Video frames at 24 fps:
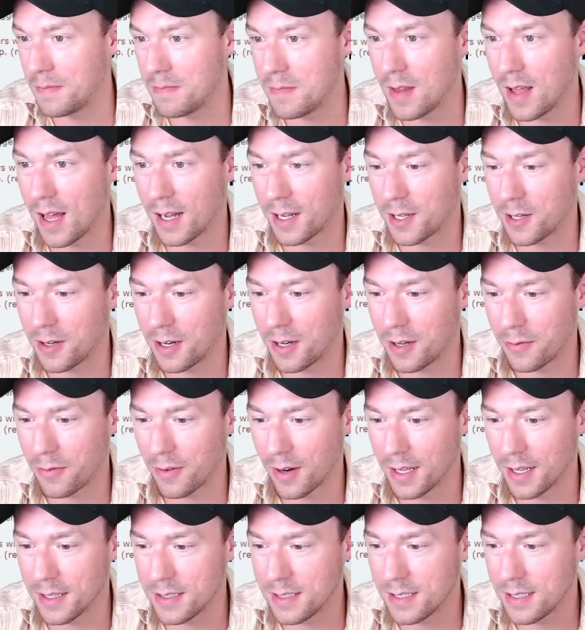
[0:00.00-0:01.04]
Not gonna
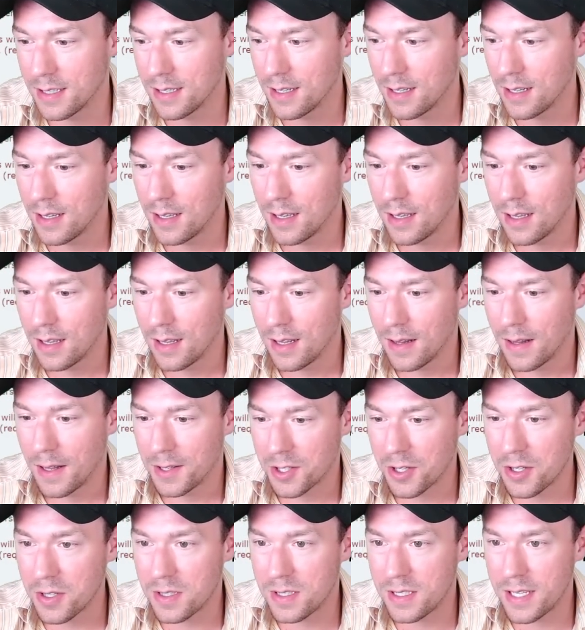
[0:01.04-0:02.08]
front.
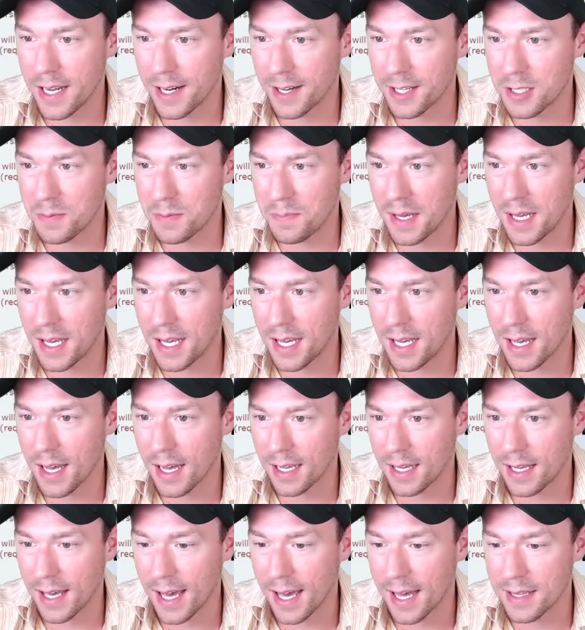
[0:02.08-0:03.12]
So the Diggersby
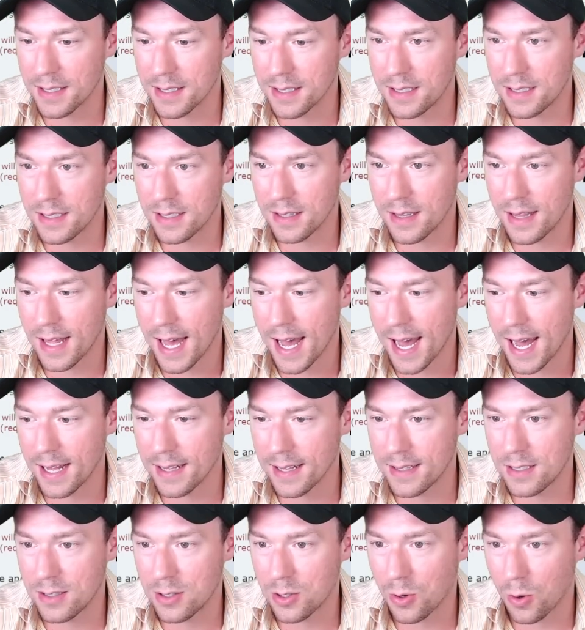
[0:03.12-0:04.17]
against
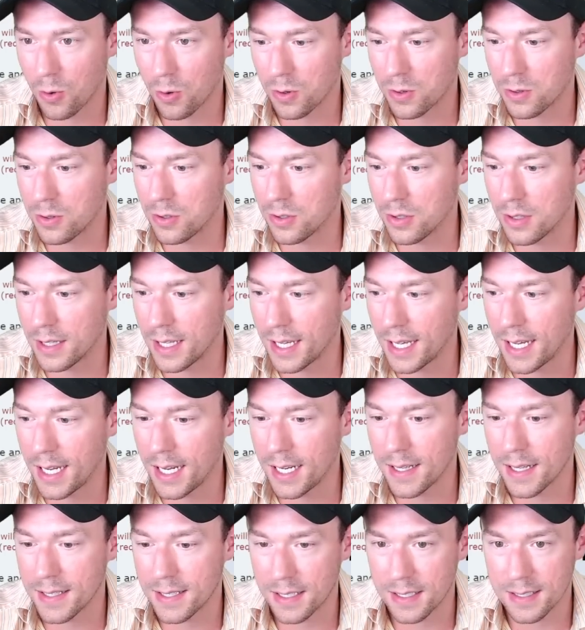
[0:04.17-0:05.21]
that Torkoal
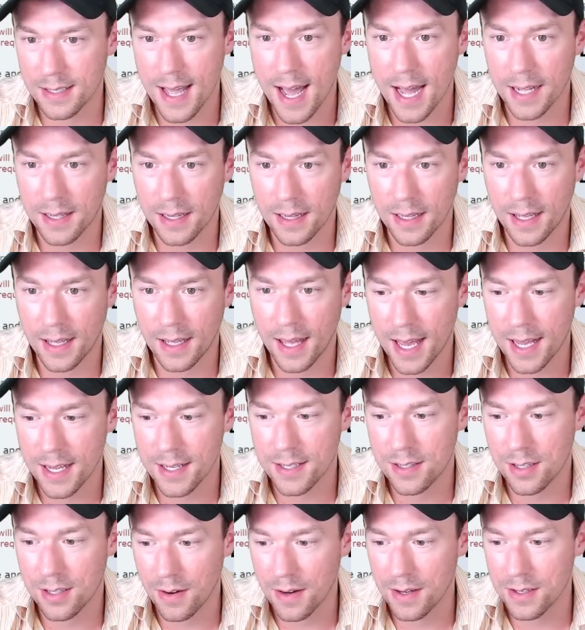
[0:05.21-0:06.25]
lead. That's exactly the
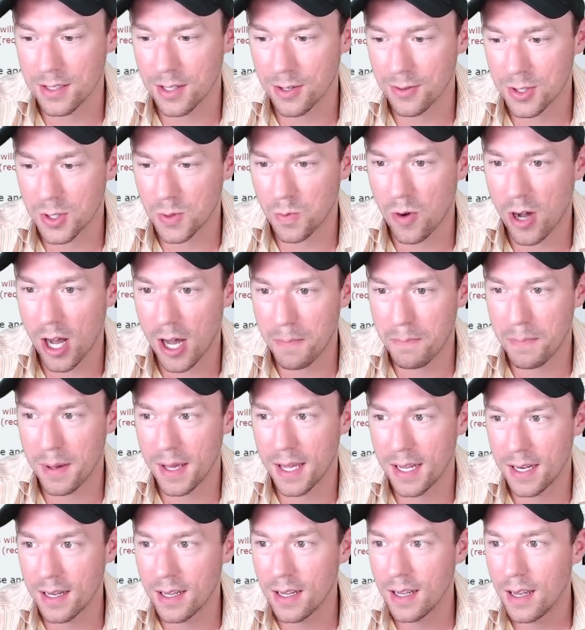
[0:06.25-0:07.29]
case. There is no swap
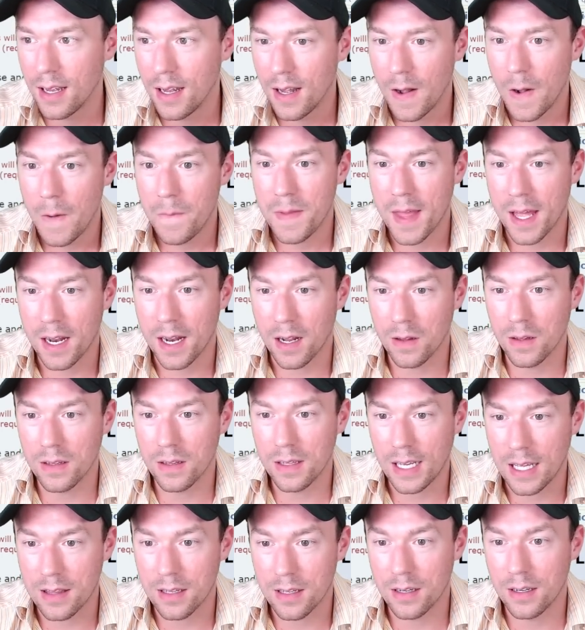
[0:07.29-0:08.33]
in.
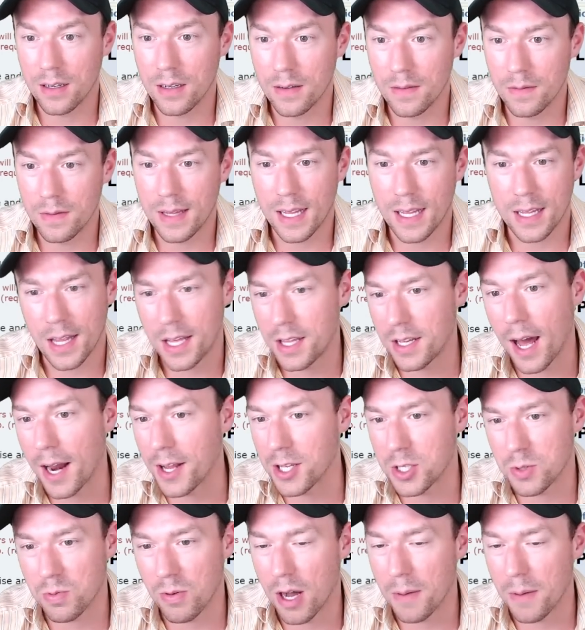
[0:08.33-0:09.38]
That'll either they
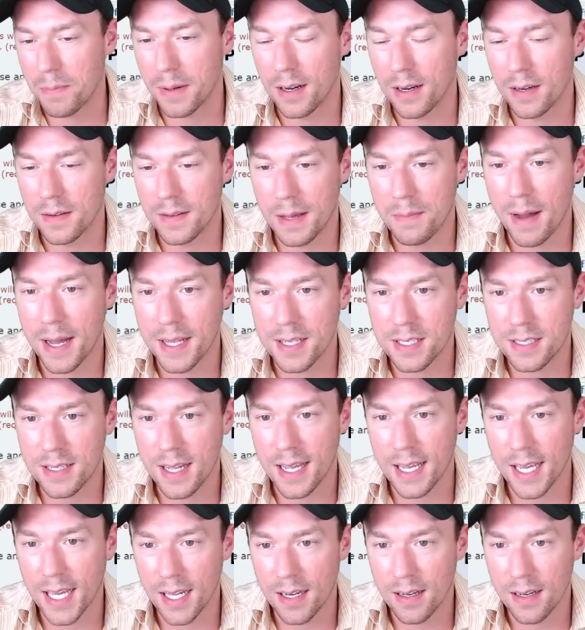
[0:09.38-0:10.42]
got a swap here. They might
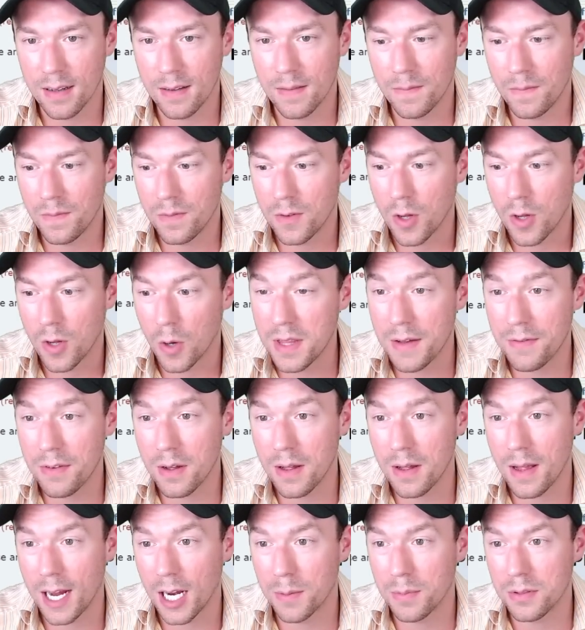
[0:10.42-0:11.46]
stay in. Hopefully they have
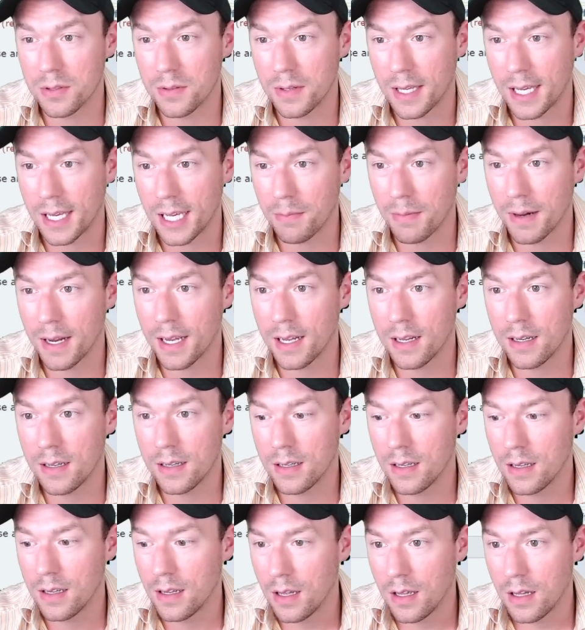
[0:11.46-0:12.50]
an air balloon
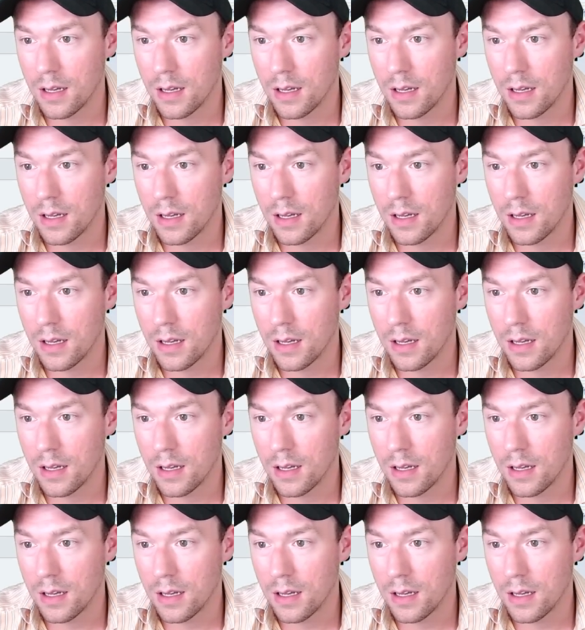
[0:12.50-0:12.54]
Heatran.